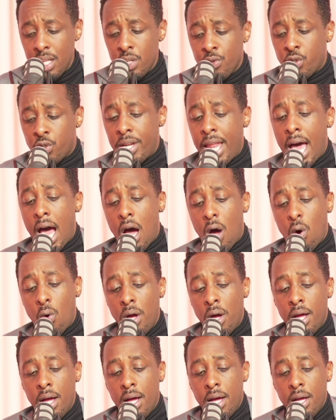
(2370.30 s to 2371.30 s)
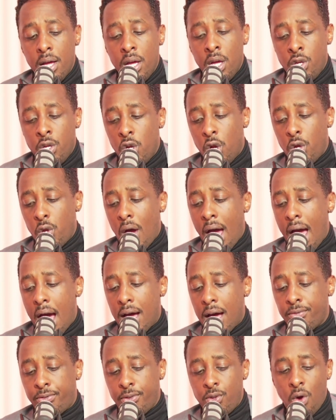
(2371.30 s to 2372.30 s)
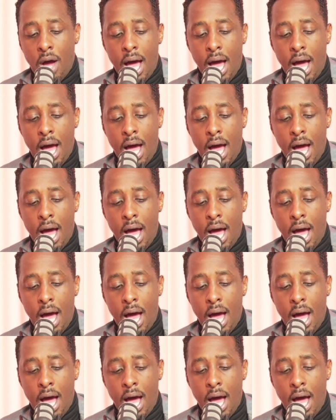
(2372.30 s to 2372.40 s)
So now, you have